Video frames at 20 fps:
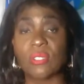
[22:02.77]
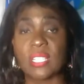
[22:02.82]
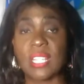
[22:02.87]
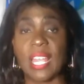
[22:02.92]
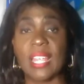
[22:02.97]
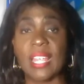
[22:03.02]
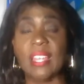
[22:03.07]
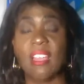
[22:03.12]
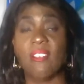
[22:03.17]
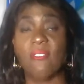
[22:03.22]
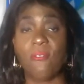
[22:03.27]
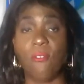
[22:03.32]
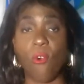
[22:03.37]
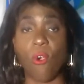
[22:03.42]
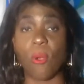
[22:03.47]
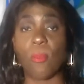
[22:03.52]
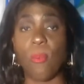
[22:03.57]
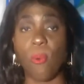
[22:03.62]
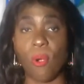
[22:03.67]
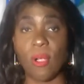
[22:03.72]
say
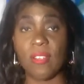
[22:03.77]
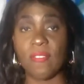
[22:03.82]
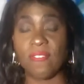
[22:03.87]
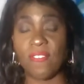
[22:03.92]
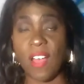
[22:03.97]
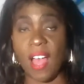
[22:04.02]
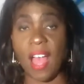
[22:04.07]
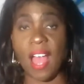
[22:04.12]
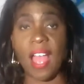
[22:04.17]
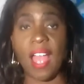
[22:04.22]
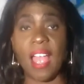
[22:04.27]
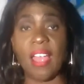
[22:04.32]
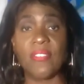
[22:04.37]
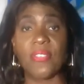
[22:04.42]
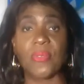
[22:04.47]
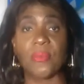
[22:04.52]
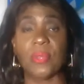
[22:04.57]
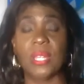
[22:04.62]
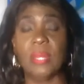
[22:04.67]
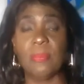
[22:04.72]
4.5,
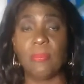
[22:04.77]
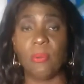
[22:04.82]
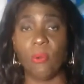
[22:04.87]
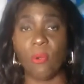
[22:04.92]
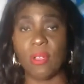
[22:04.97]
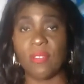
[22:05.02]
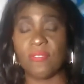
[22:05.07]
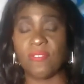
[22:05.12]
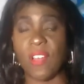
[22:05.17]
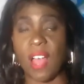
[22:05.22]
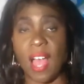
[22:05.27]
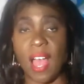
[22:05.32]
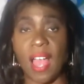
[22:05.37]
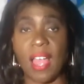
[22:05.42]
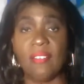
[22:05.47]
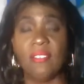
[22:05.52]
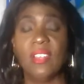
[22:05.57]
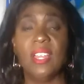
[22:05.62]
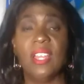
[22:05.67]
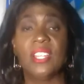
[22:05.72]

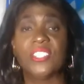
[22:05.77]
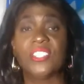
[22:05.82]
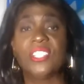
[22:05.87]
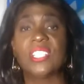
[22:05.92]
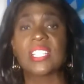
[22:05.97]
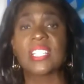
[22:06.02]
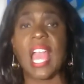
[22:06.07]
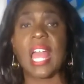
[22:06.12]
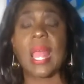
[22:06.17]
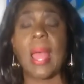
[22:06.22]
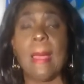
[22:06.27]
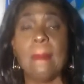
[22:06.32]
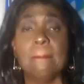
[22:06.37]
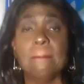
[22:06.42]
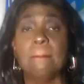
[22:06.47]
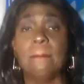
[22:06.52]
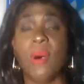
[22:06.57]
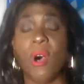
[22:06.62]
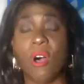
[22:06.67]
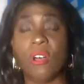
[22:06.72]
3.5. She's got a
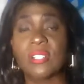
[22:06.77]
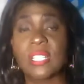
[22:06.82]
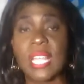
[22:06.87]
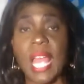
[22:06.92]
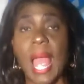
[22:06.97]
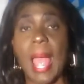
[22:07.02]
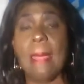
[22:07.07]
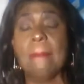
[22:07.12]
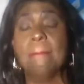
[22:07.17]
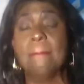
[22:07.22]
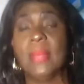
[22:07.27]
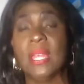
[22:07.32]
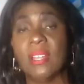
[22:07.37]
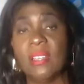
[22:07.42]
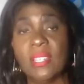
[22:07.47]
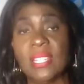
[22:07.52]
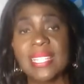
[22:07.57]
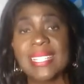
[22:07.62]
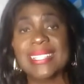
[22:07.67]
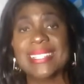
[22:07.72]

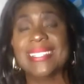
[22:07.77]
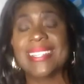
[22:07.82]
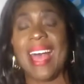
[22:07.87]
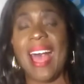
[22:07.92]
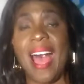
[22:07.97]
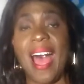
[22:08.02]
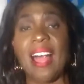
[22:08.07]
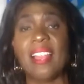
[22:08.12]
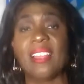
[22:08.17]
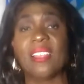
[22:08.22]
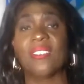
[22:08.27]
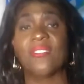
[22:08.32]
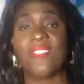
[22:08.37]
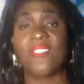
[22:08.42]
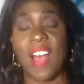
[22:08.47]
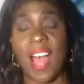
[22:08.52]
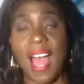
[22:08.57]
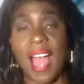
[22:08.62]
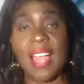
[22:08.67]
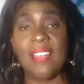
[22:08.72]
multi-million-dollar
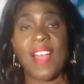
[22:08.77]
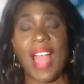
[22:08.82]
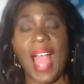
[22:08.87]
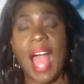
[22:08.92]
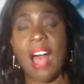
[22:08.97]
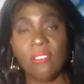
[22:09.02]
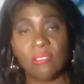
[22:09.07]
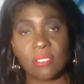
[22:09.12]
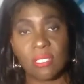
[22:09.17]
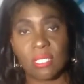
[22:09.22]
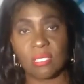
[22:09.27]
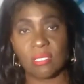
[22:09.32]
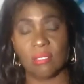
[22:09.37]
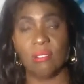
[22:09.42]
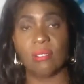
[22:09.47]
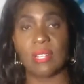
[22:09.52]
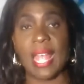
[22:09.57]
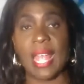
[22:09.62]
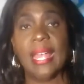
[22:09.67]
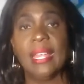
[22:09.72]
house,
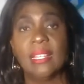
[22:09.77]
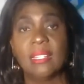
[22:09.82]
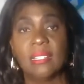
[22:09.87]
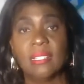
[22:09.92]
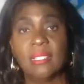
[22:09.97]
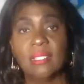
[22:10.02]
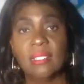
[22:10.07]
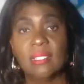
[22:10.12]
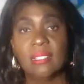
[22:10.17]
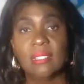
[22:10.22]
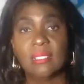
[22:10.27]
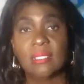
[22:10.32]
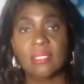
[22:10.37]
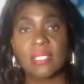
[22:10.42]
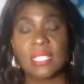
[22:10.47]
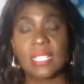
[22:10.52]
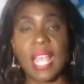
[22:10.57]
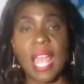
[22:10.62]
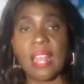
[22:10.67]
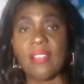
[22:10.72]
okay?
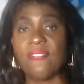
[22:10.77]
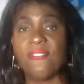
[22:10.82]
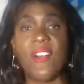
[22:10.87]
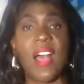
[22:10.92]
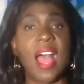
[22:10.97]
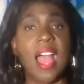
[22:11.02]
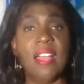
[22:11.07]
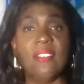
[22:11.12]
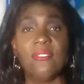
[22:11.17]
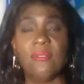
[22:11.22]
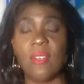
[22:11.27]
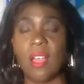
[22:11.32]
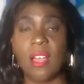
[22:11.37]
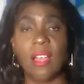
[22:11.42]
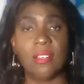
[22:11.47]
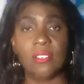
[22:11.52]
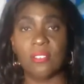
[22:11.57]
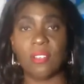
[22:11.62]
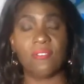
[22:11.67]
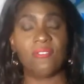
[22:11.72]
She's got a
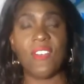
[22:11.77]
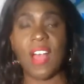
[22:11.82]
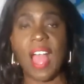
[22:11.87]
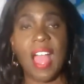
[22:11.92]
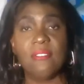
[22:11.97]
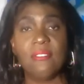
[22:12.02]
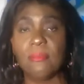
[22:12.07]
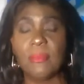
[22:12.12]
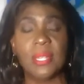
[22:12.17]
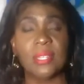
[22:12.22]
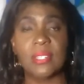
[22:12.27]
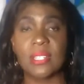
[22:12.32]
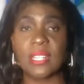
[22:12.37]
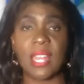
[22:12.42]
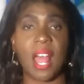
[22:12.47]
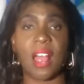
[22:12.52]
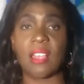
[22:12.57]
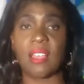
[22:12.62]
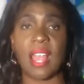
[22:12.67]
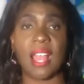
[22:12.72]
$5 million
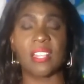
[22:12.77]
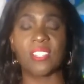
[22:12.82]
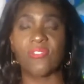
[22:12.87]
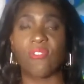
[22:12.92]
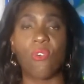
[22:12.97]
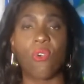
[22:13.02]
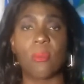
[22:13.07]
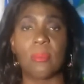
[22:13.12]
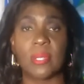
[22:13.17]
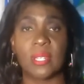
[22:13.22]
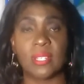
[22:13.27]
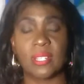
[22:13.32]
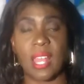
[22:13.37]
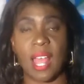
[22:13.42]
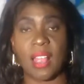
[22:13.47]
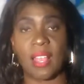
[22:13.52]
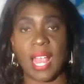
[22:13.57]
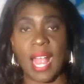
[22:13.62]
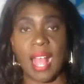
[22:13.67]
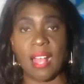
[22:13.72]
house, $4 million
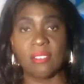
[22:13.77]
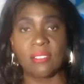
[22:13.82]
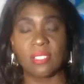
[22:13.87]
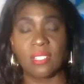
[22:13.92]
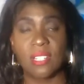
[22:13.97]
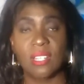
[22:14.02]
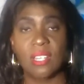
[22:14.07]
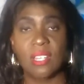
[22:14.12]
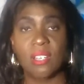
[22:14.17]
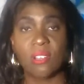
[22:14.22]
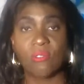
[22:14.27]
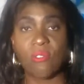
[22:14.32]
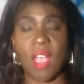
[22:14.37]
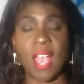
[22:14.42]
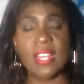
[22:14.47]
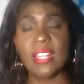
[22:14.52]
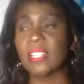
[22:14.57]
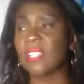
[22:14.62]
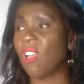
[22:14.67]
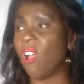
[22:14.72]
house,
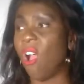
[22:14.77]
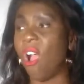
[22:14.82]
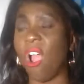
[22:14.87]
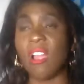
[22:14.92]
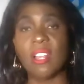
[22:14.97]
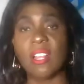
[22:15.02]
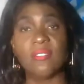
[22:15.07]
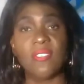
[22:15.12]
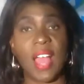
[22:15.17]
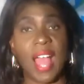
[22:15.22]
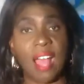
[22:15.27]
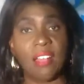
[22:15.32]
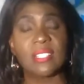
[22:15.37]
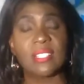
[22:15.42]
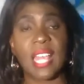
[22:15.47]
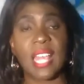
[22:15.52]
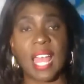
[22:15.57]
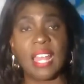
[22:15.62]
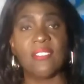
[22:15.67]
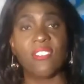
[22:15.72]
right in the heart of
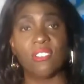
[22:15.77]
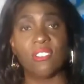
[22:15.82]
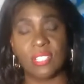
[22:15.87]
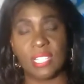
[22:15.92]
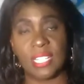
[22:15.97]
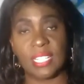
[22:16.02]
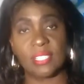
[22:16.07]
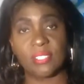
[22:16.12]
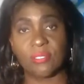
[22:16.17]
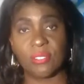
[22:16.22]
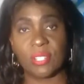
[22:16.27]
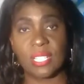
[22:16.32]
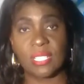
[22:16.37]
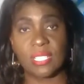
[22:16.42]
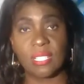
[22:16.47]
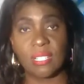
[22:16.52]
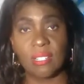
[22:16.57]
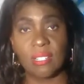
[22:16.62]
outside of her districts,